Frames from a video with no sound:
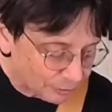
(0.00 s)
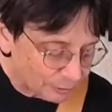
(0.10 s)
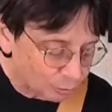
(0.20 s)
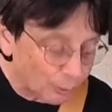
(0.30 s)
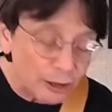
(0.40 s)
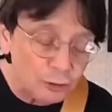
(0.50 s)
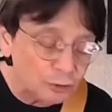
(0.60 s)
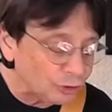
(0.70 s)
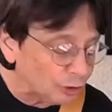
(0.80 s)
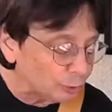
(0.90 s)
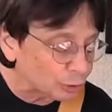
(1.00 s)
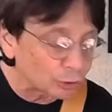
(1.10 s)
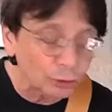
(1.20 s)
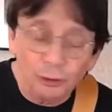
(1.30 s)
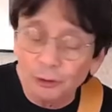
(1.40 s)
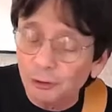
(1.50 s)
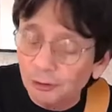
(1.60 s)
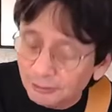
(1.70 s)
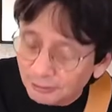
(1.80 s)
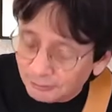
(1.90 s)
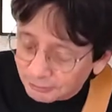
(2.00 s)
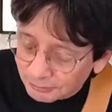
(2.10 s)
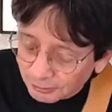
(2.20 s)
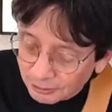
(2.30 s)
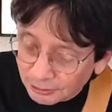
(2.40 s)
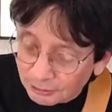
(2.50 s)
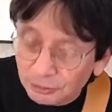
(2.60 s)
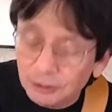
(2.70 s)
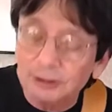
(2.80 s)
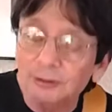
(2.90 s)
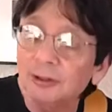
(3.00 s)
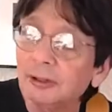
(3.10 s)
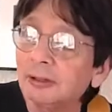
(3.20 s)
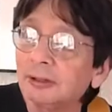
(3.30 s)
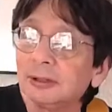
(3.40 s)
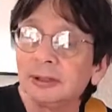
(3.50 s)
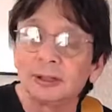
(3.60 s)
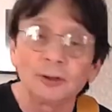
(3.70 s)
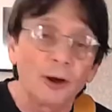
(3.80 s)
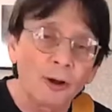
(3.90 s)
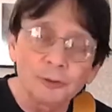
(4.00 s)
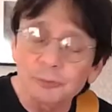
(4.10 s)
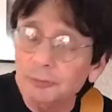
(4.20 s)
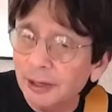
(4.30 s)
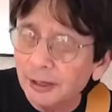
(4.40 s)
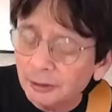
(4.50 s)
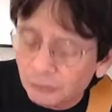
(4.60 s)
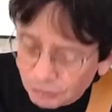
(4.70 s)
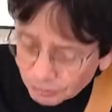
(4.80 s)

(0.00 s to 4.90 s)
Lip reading: And when she returned, little Delia had gone to rest.